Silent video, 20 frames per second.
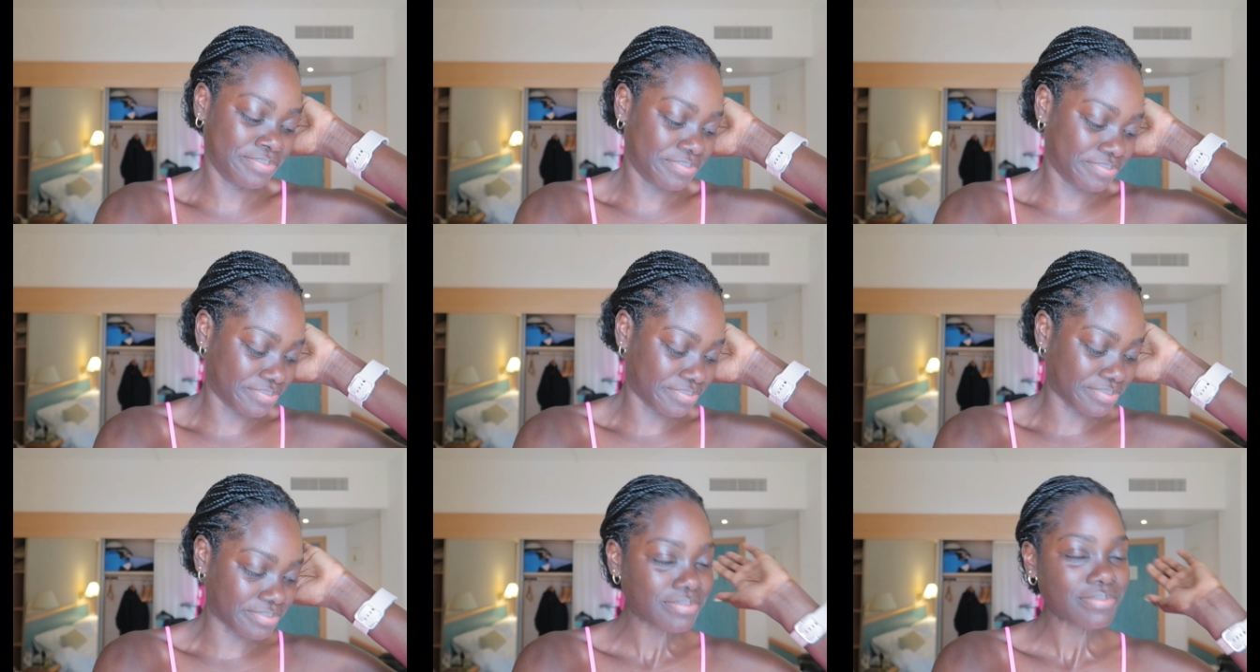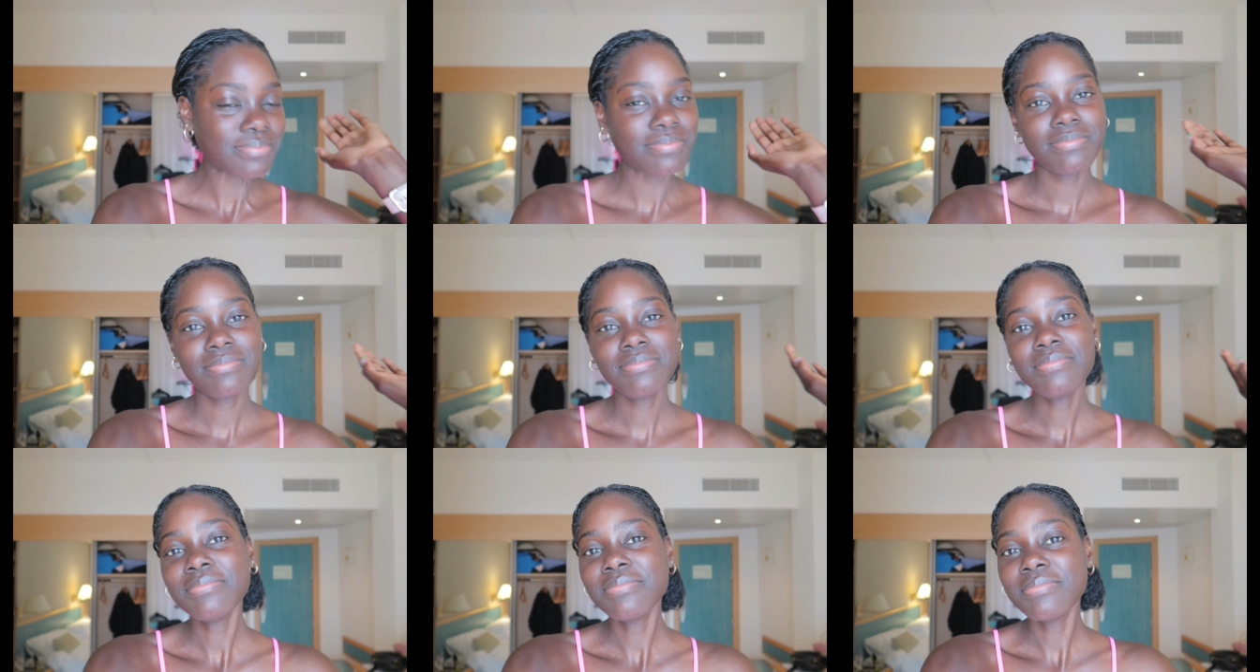I
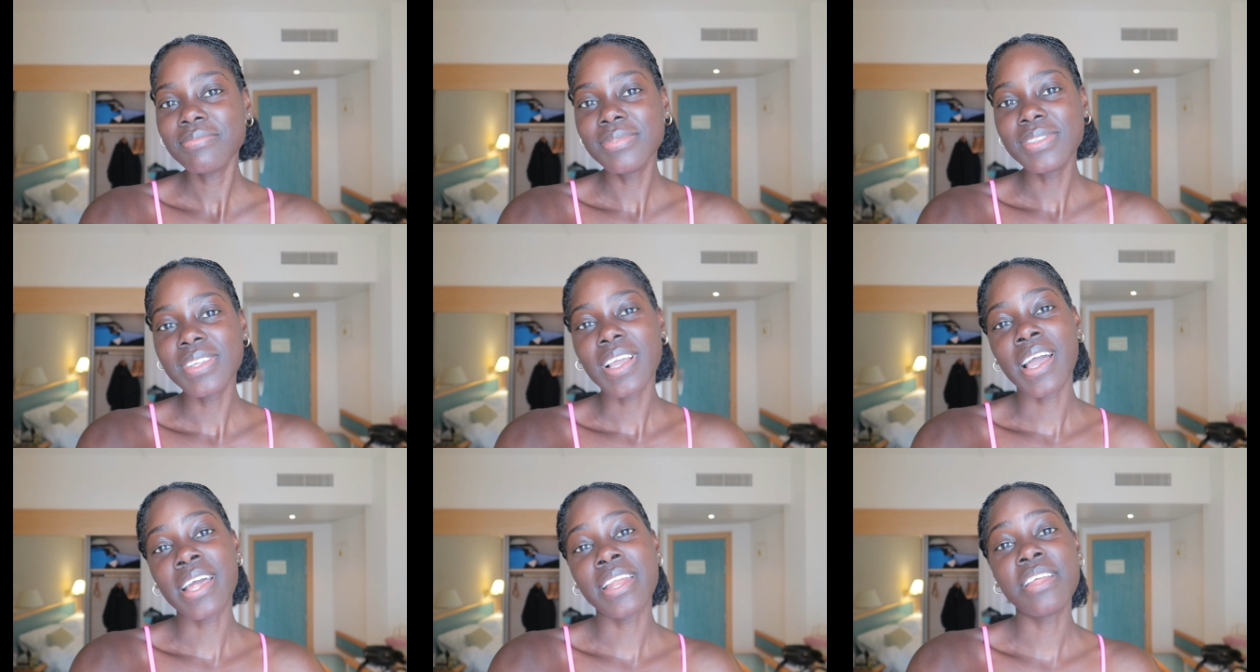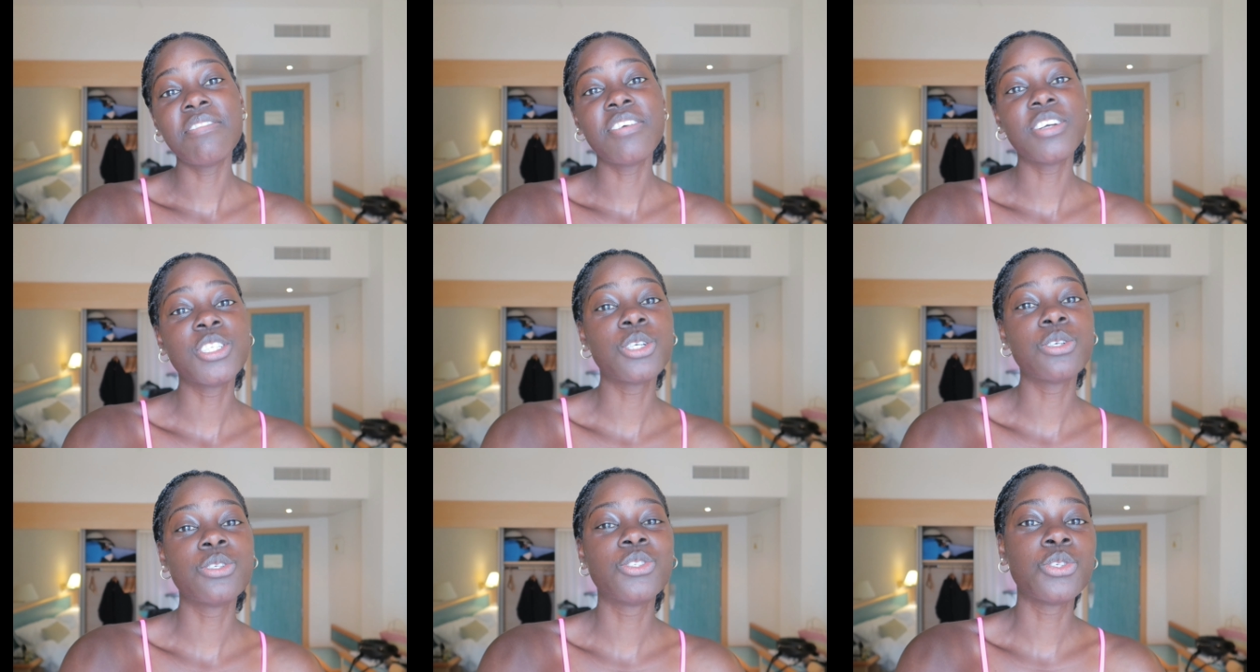
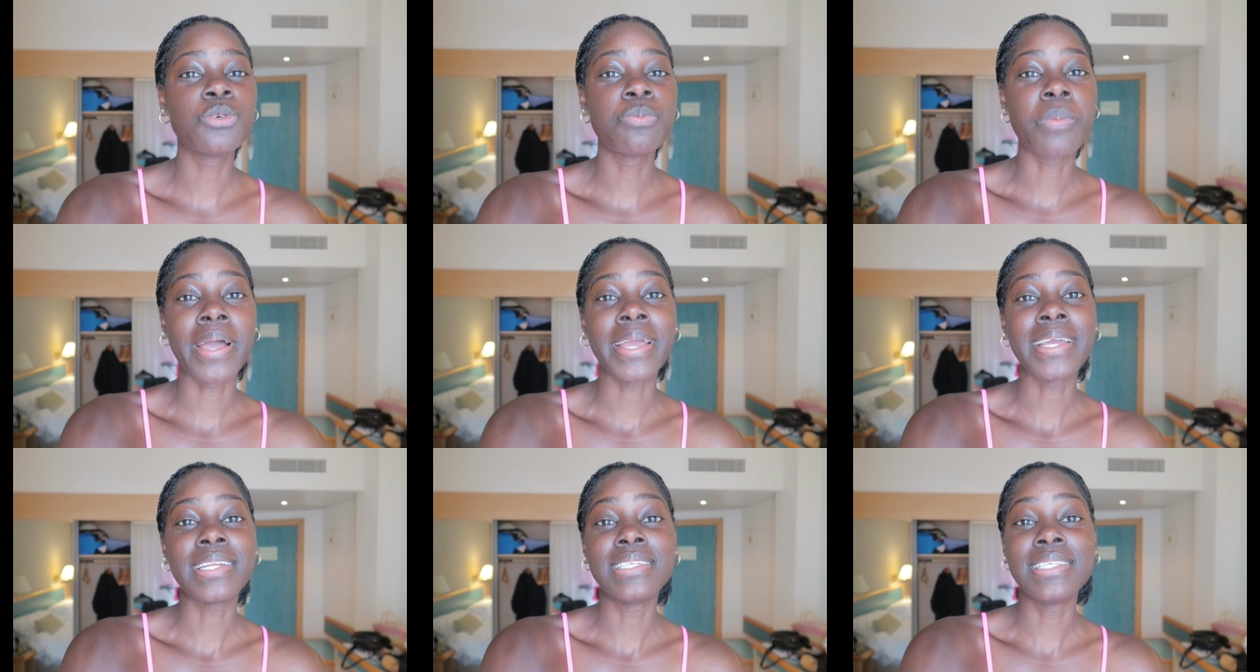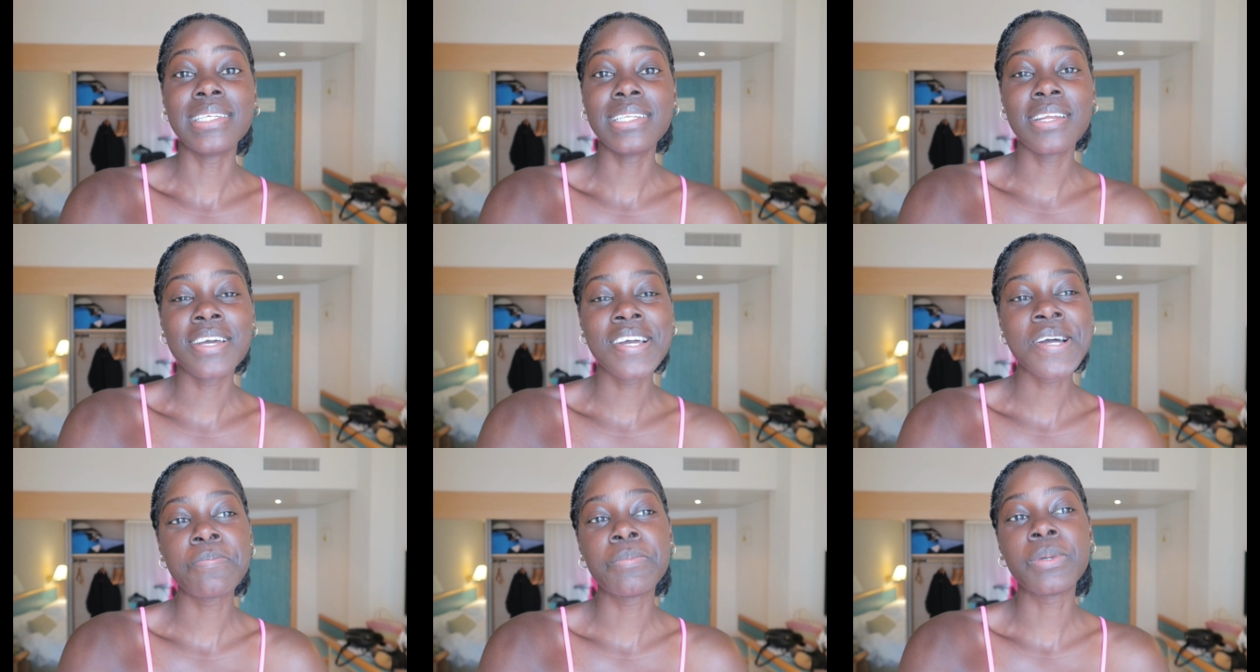never showed you my
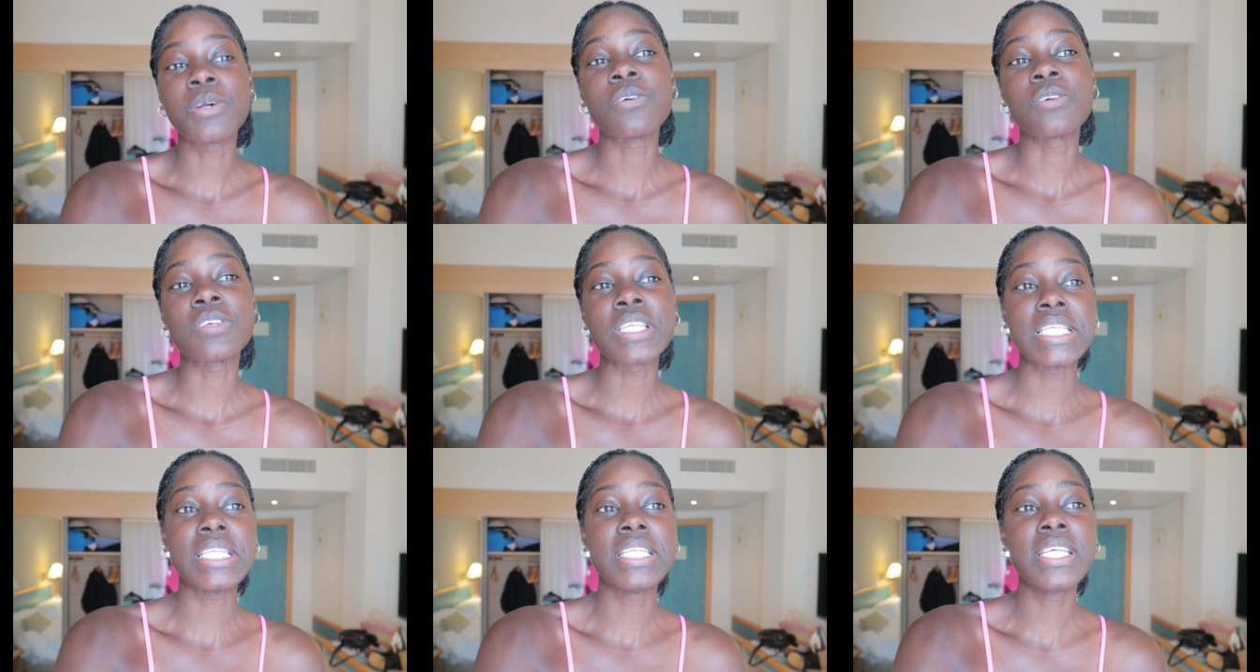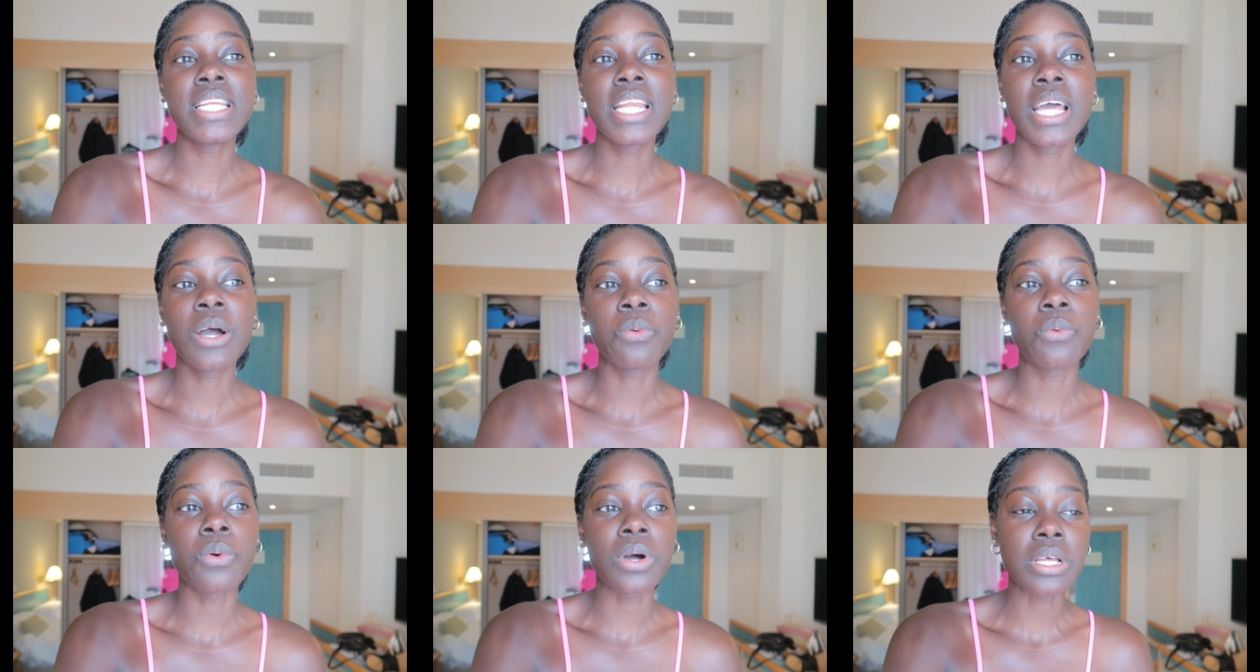dinner because
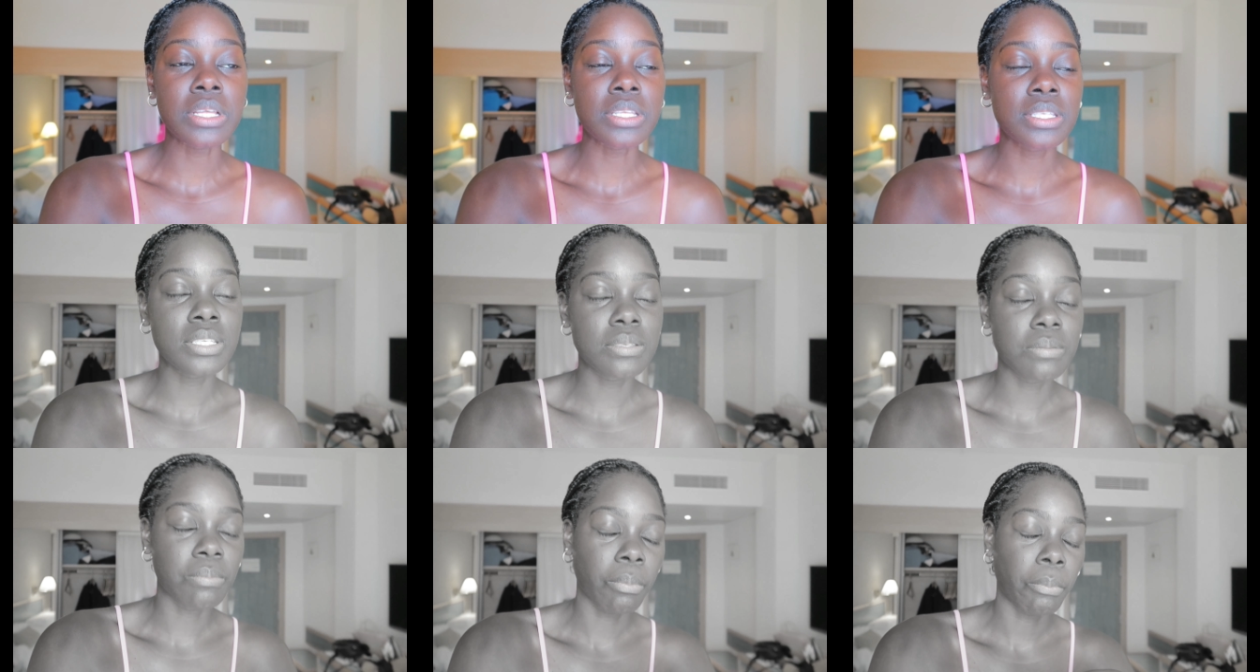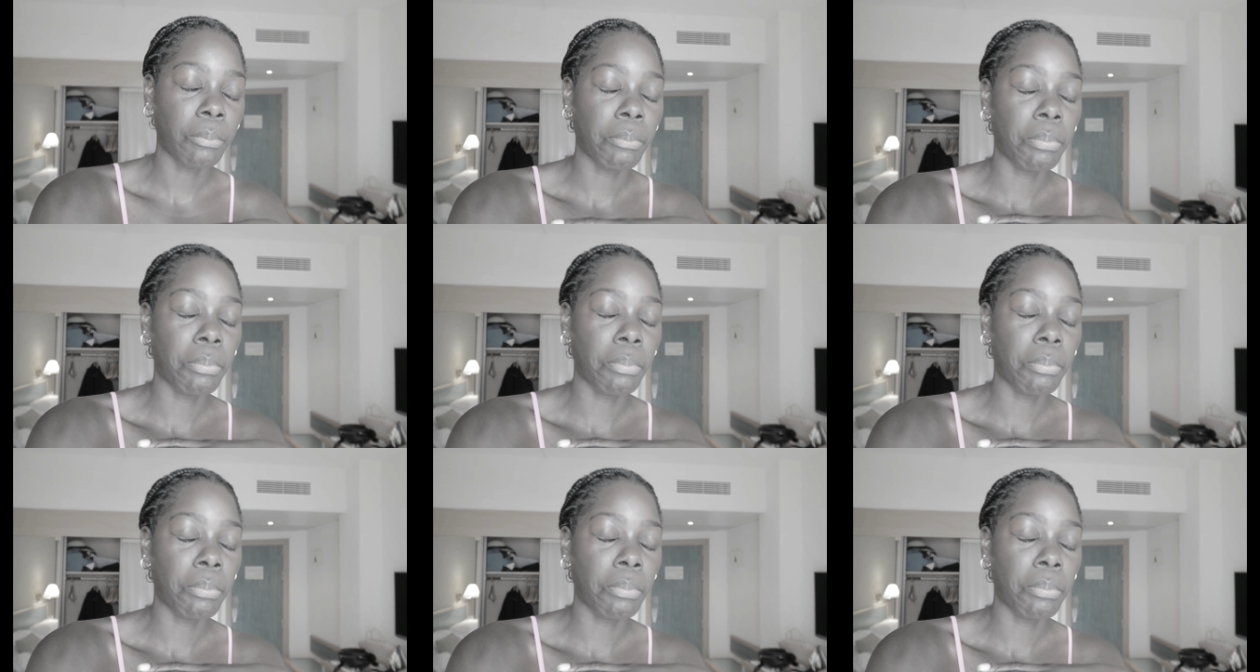dinner was